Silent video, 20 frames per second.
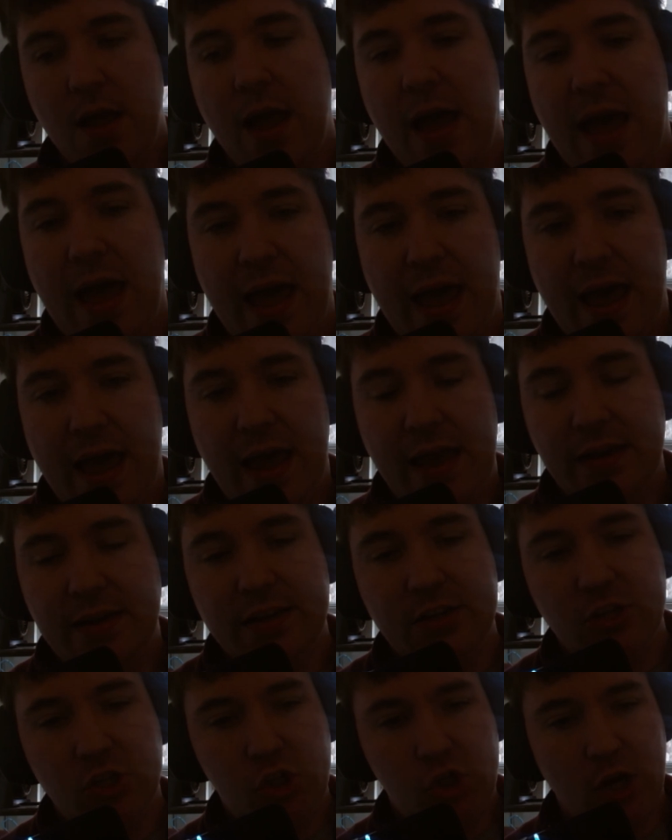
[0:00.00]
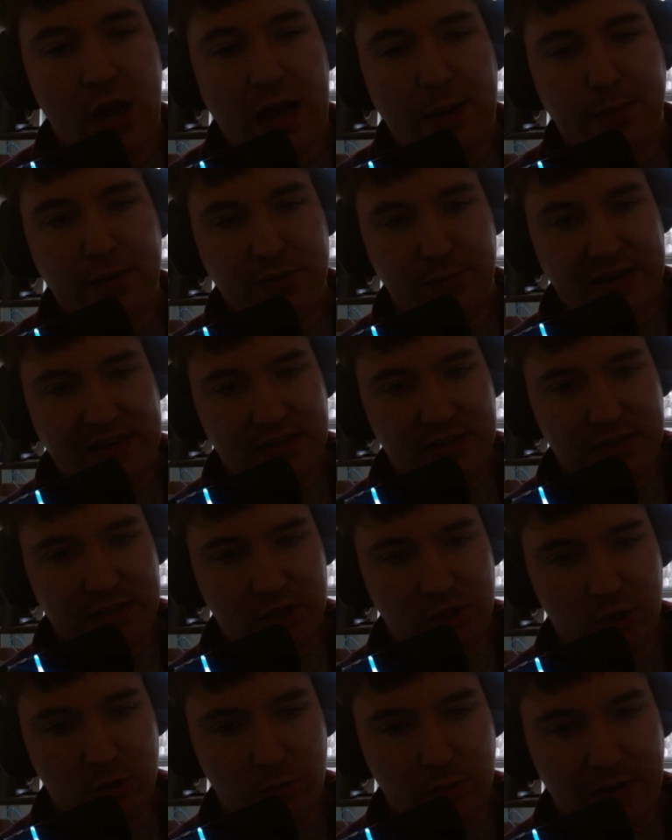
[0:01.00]
and his job is basically
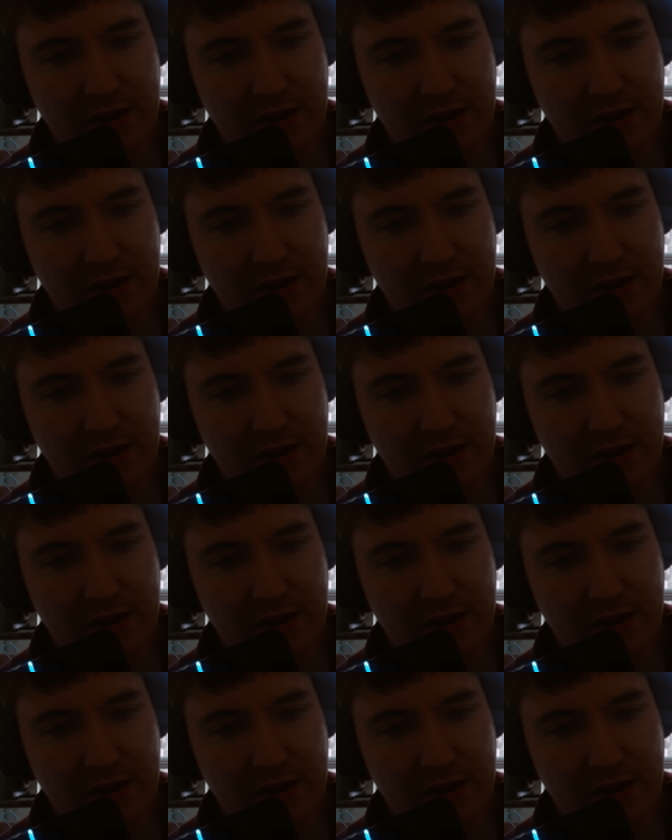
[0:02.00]
to